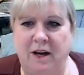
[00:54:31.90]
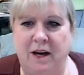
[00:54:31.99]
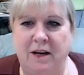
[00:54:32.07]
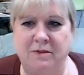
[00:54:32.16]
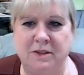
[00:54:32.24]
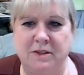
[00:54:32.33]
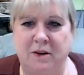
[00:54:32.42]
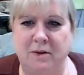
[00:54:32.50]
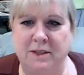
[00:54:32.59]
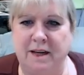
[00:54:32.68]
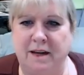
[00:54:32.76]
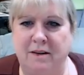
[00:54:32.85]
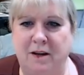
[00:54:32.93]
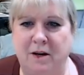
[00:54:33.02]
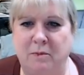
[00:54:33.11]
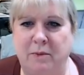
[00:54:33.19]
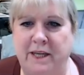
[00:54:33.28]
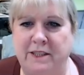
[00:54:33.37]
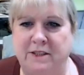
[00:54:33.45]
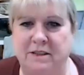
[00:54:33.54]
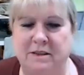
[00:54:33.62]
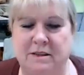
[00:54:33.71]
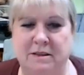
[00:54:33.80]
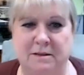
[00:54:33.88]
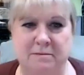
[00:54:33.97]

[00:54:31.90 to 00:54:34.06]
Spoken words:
I've just always had a lot of patience.